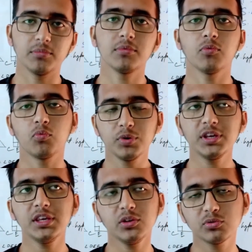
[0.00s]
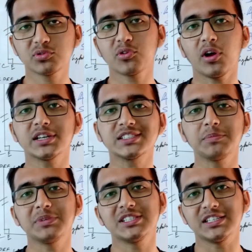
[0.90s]
We used to call it
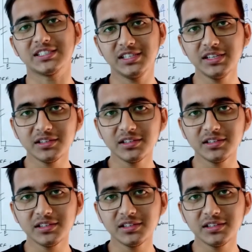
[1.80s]
CPCTC